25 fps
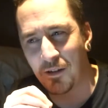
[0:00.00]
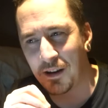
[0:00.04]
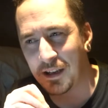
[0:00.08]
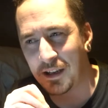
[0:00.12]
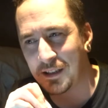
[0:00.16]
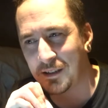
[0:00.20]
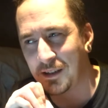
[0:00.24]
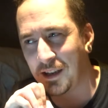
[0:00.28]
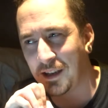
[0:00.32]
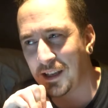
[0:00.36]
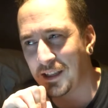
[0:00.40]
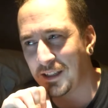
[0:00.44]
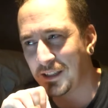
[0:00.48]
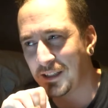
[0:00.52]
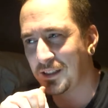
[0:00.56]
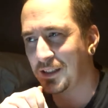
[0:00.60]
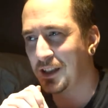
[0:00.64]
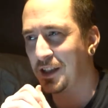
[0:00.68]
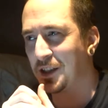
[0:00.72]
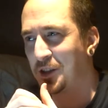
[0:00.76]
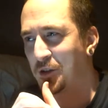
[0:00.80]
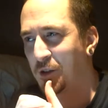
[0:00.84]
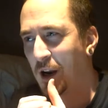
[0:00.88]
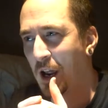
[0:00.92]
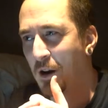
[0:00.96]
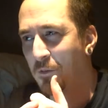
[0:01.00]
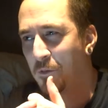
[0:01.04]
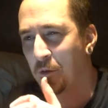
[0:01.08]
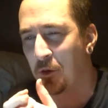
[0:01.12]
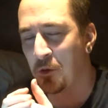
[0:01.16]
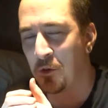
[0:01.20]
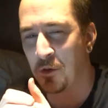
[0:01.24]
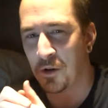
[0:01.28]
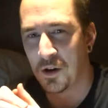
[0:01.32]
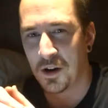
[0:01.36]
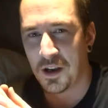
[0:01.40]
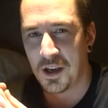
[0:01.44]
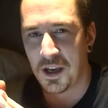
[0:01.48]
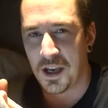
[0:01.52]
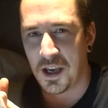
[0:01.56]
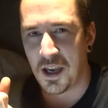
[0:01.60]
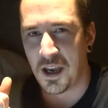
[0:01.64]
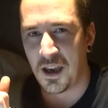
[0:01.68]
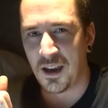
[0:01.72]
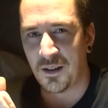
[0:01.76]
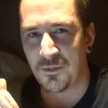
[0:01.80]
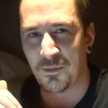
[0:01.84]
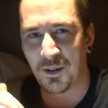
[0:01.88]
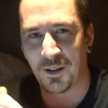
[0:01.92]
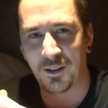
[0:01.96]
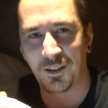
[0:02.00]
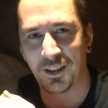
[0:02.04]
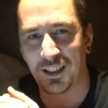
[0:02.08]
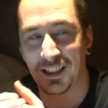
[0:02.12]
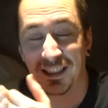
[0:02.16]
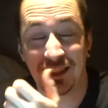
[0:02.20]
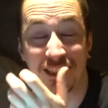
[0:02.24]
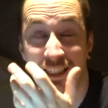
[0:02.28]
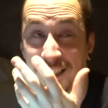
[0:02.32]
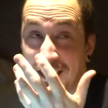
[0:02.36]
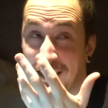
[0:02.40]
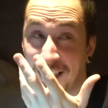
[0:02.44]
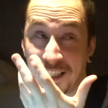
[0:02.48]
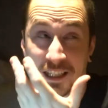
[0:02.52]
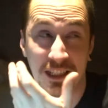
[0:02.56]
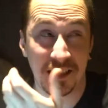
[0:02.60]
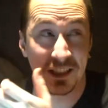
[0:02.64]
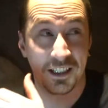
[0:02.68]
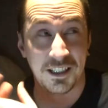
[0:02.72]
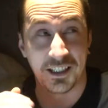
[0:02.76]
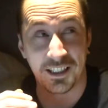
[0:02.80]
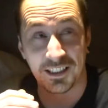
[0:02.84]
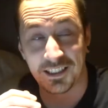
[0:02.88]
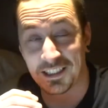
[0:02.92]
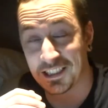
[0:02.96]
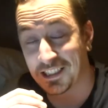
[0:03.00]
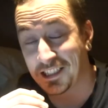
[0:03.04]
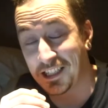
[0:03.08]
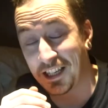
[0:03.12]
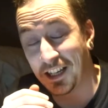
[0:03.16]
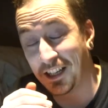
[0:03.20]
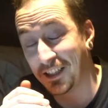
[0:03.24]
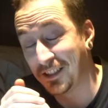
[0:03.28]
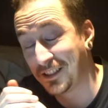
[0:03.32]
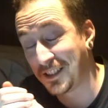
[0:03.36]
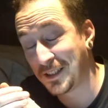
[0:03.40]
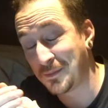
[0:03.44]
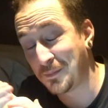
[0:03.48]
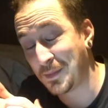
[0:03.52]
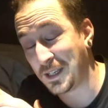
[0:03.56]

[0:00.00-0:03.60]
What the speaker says: and travel, but I just can't.